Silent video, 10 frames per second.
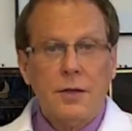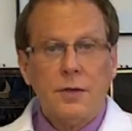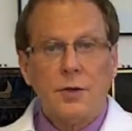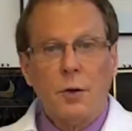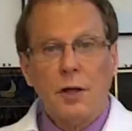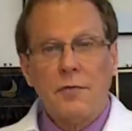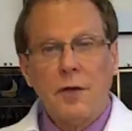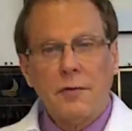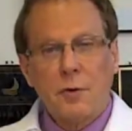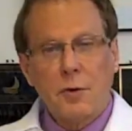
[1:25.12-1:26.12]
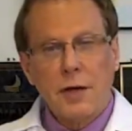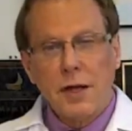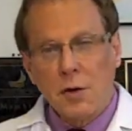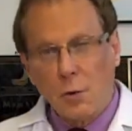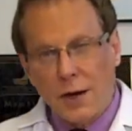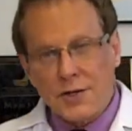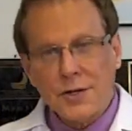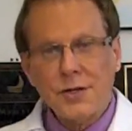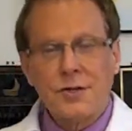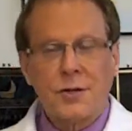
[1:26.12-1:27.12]
So if you have any
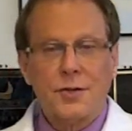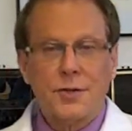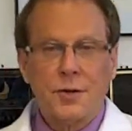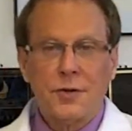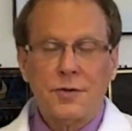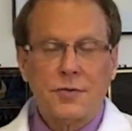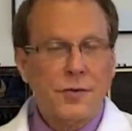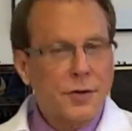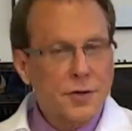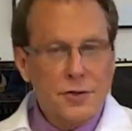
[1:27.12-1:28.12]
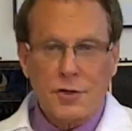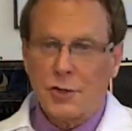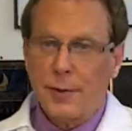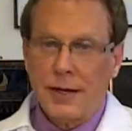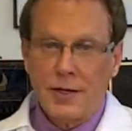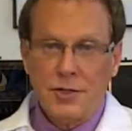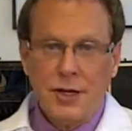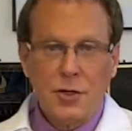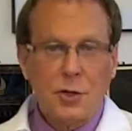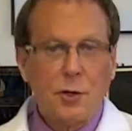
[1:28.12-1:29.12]
questions or concerns, further concerns about H G
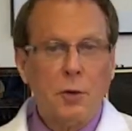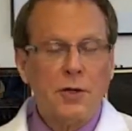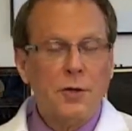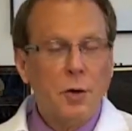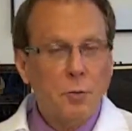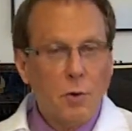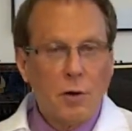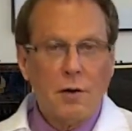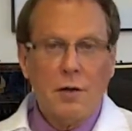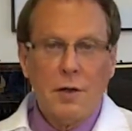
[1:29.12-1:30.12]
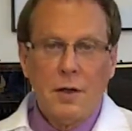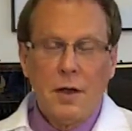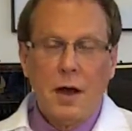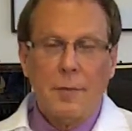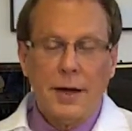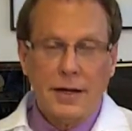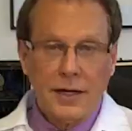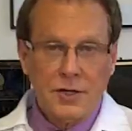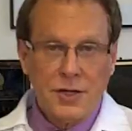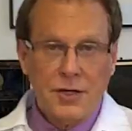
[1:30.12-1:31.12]
H, or you want to know more about
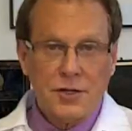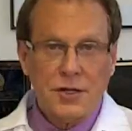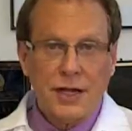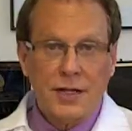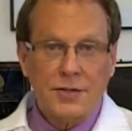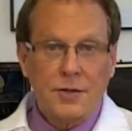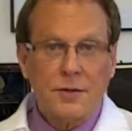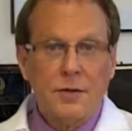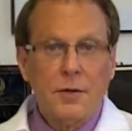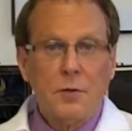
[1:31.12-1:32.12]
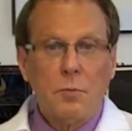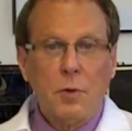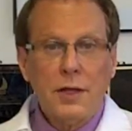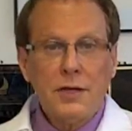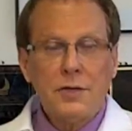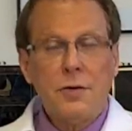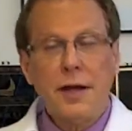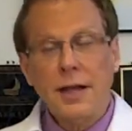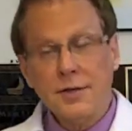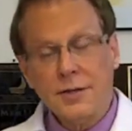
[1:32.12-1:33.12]
H G H and cancer, please do
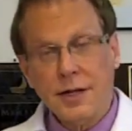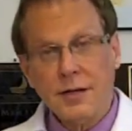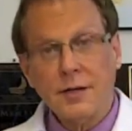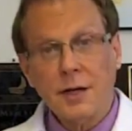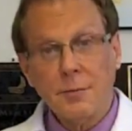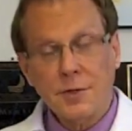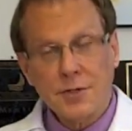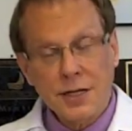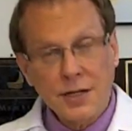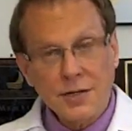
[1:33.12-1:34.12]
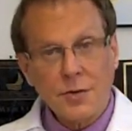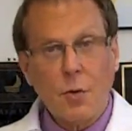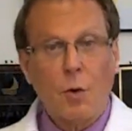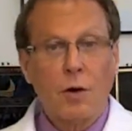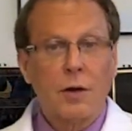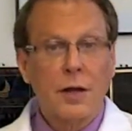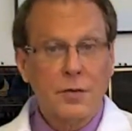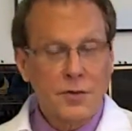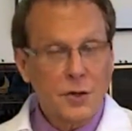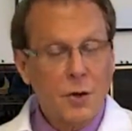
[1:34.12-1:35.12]
not hesitate to come and see us or give
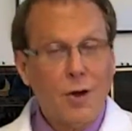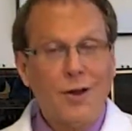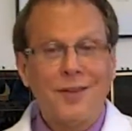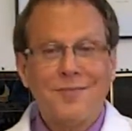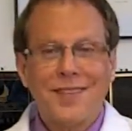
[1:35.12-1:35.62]
us a call.